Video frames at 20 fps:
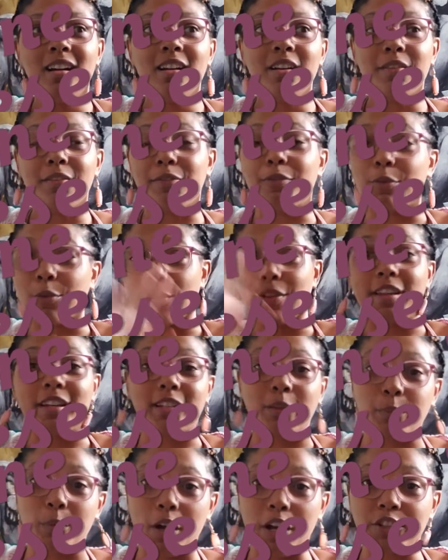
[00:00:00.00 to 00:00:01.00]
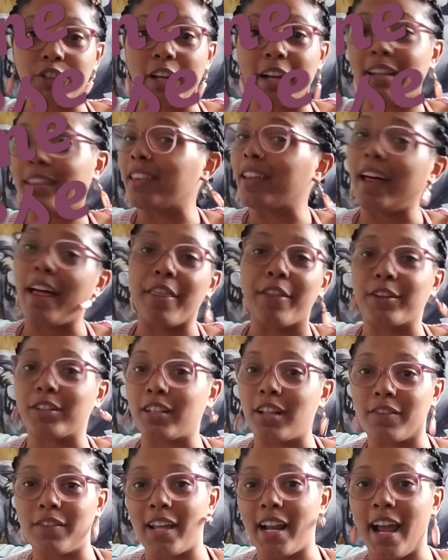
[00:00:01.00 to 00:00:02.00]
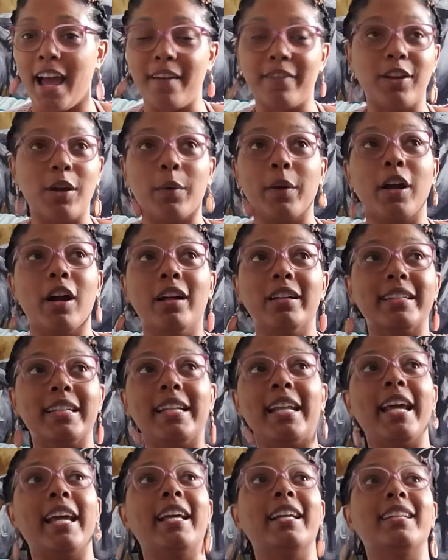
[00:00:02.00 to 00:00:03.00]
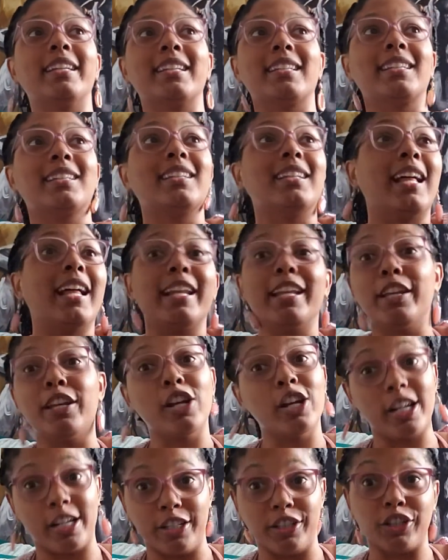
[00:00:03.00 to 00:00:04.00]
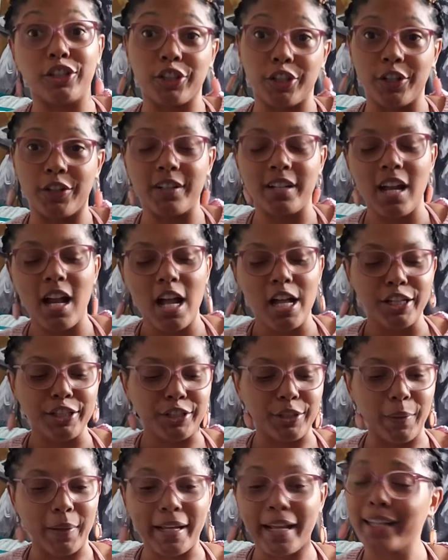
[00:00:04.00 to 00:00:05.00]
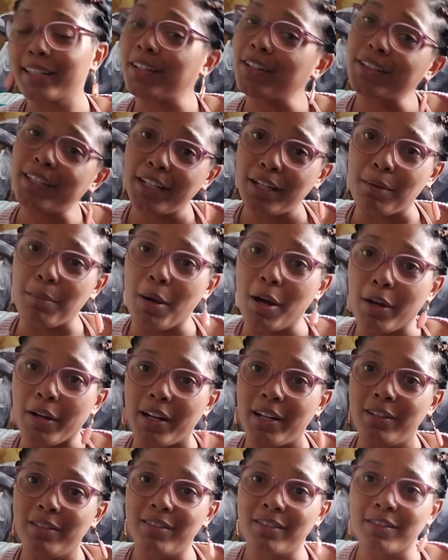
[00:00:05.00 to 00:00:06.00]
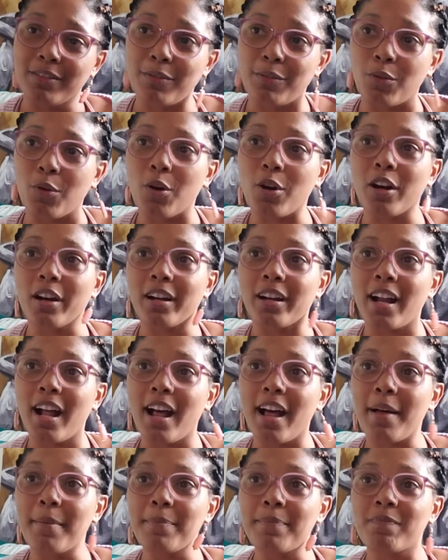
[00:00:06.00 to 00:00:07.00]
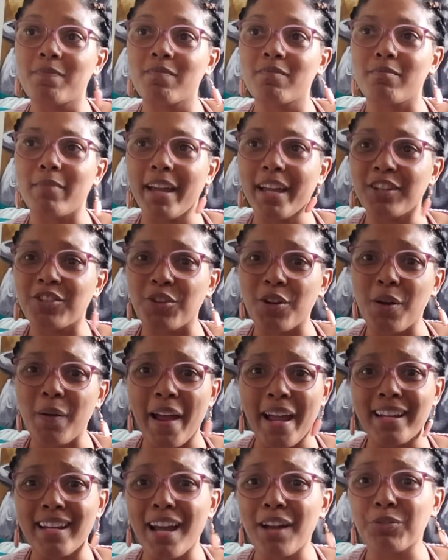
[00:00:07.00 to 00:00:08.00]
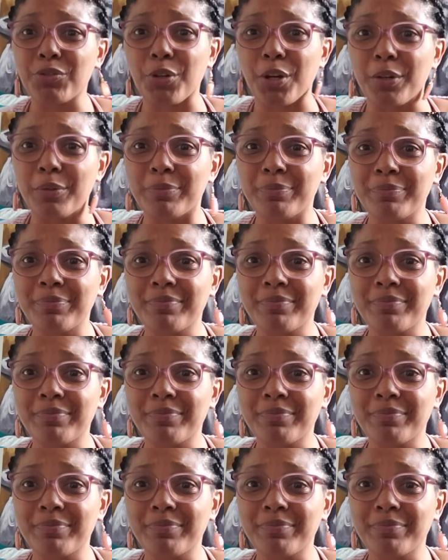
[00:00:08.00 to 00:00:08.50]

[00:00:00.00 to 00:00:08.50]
for this project. The other stuff that I have going on today is none of your concern. So I guess I'll see you tomorrow for my intro and outro.